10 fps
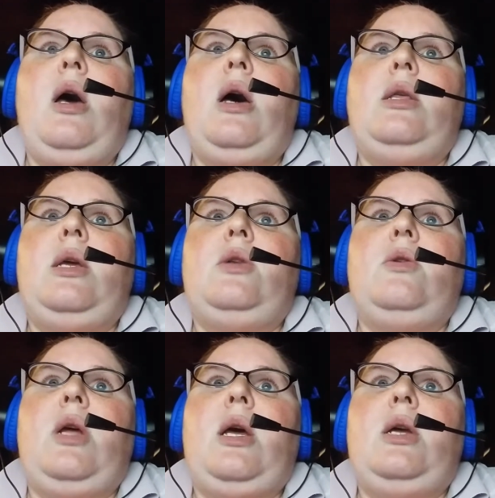on the
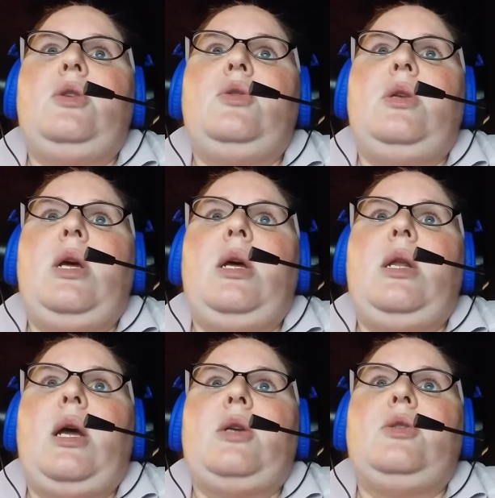internet, intranet,
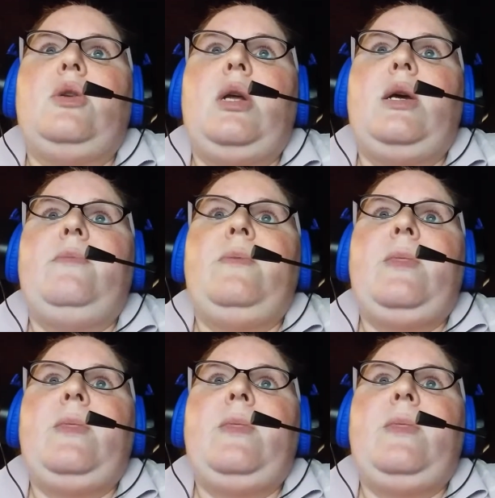and extranet.